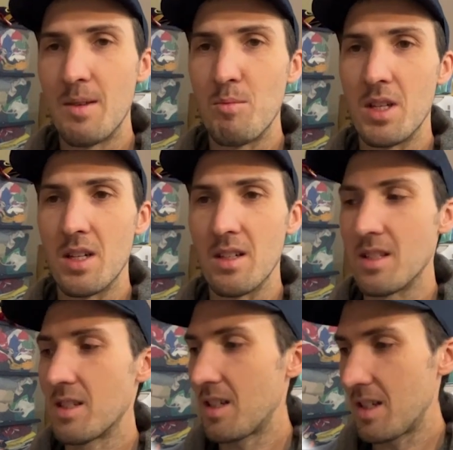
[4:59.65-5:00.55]

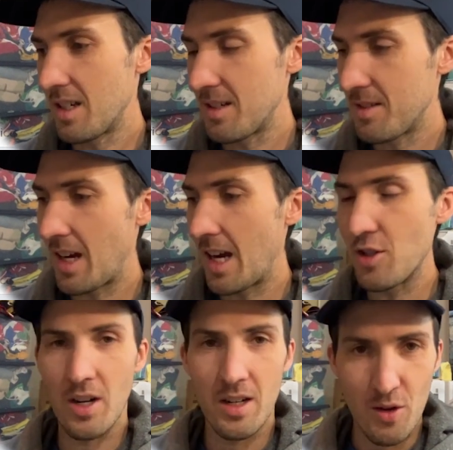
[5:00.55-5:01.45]
because I
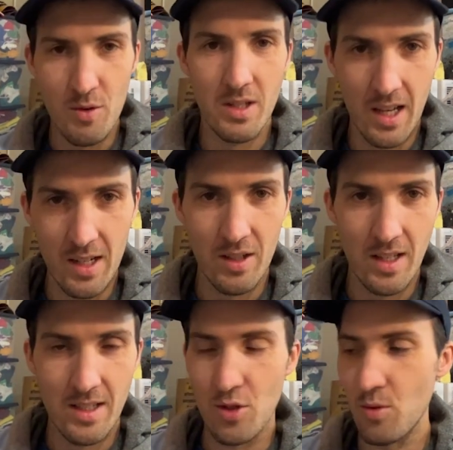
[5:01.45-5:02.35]
try to always handle
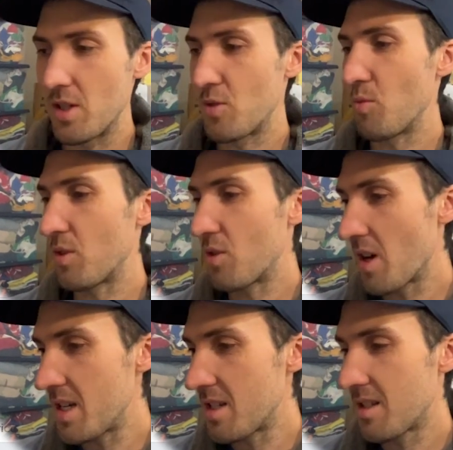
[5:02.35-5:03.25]
that situation with
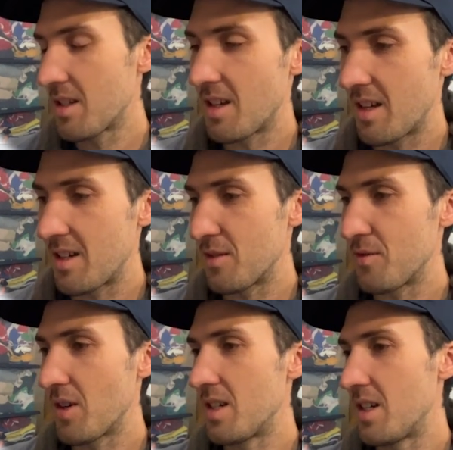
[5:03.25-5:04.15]
grace, and our friend